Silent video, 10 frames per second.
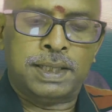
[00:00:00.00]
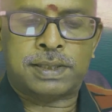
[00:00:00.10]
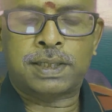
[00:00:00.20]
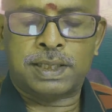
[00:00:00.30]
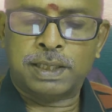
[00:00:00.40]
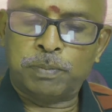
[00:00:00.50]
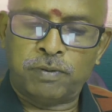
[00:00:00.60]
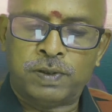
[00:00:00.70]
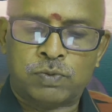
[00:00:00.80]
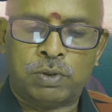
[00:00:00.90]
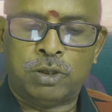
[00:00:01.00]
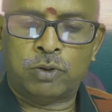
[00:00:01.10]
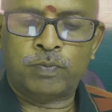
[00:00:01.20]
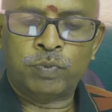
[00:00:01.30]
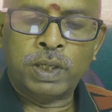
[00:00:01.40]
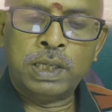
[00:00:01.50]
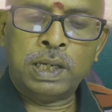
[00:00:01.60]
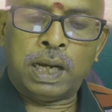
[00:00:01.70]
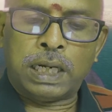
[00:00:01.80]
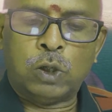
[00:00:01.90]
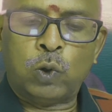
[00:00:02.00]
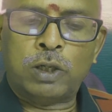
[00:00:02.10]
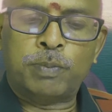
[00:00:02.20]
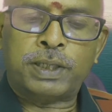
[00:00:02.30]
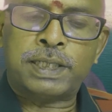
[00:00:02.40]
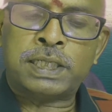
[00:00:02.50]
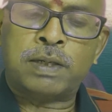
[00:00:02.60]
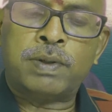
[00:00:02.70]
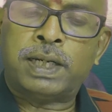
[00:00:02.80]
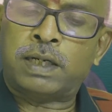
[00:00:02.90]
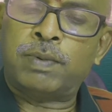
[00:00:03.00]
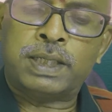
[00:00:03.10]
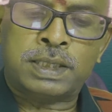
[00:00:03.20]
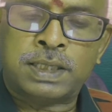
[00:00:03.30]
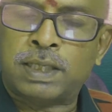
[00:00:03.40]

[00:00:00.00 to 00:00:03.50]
discussed in the previous video. And local purchase committee recommendation